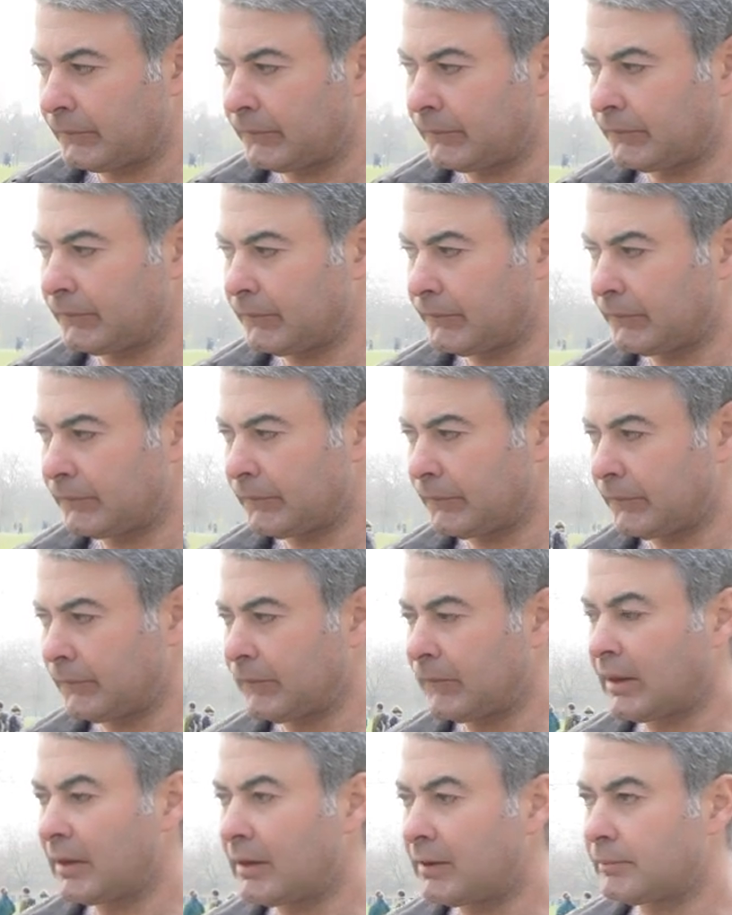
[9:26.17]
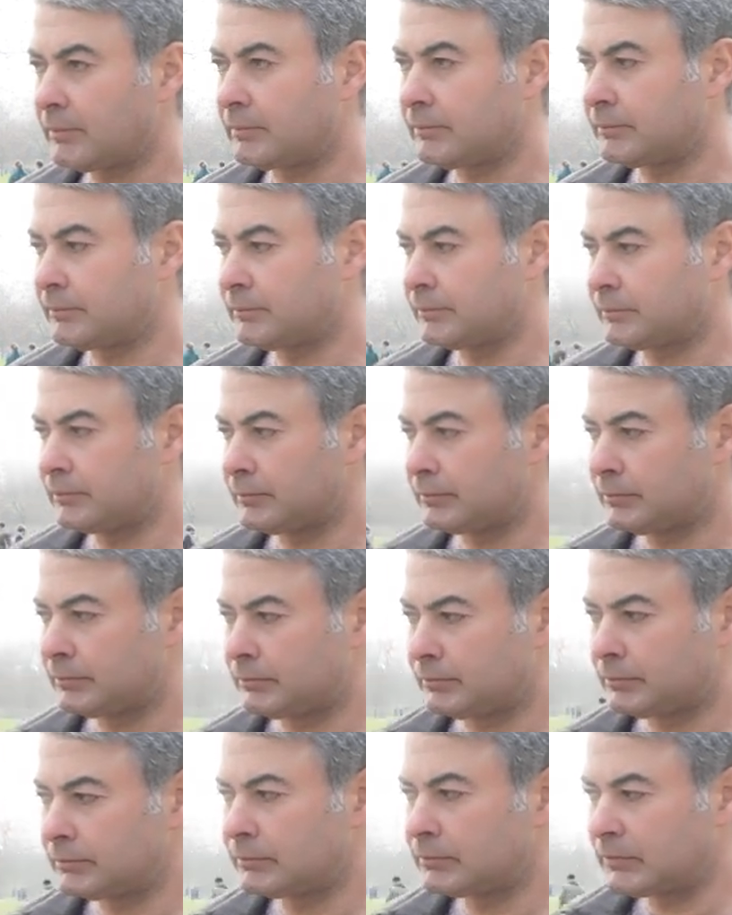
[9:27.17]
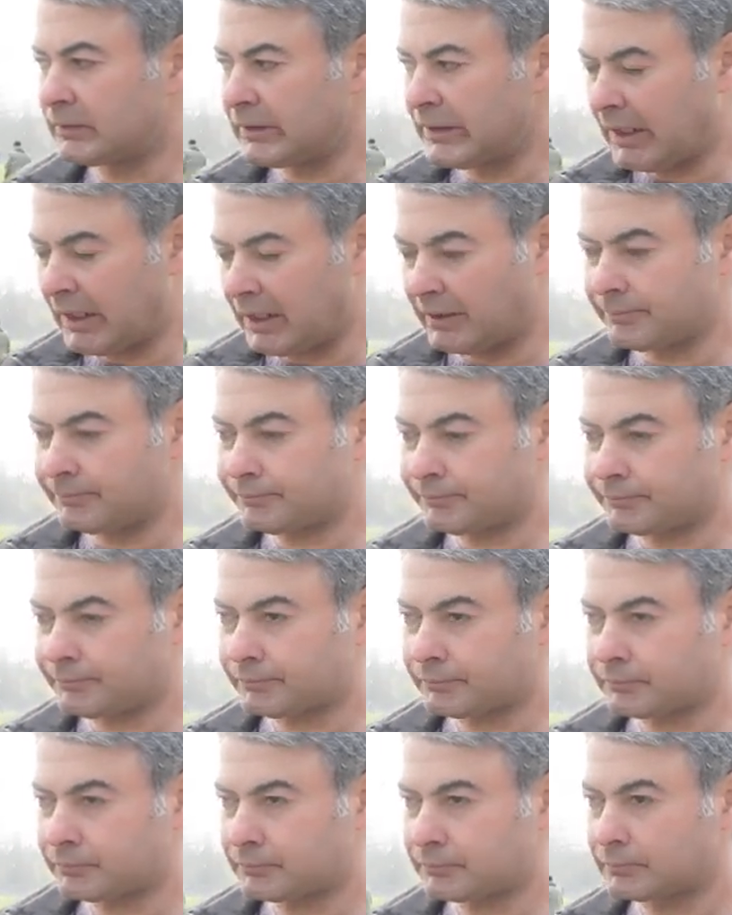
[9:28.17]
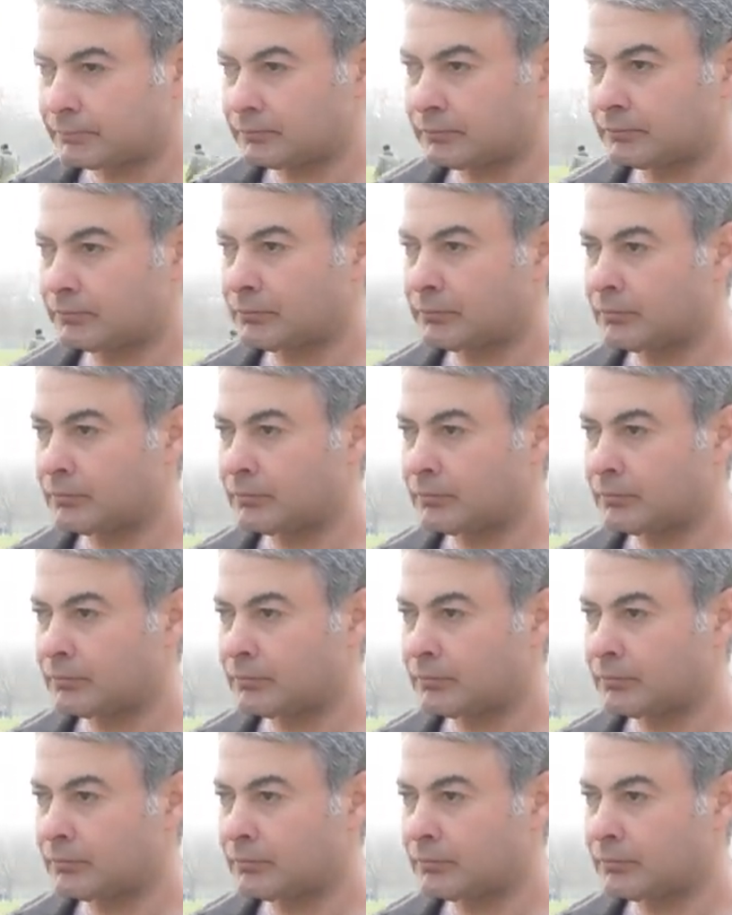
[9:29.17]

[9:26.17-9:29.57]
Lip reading: (not speaking)